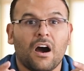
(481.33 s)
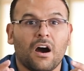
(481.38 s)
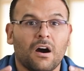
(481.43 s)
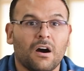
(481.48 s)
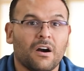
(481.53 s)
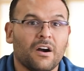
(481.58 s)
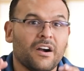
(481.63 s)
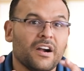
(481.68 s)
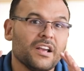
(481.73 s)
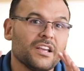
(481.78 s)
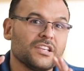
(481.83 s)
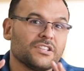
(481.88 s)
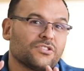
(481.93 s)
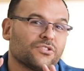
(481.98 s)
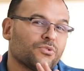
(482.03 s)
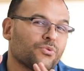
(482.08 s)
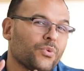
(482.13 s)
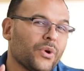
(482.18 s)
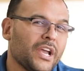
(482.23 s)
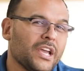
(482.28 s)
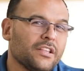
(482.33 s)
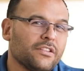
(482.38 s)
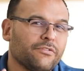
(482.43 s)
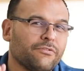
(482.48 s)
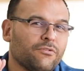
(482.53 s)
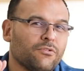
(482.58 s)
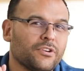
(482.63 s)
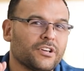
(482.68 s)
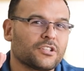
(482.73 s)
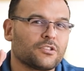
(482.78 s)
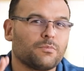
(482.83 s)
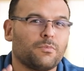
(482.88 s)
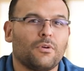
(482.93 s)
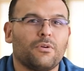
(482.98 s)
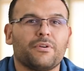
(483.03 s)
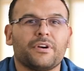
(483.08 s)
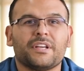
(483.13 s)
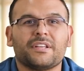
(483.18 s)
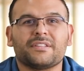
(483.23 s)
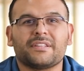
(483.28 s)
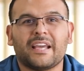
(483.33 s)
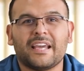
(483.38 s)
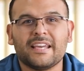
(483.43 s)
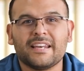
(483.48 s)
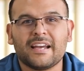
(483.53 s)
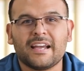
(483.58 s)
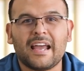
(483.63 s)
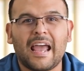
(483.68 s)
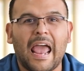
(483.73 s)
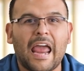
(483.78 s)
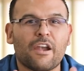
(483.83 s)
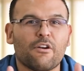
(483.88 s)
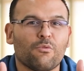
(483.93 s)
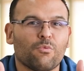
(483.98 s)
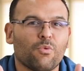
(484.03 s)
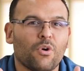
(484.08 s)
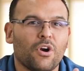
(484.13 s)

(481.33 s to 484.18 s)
R is great for exploring data and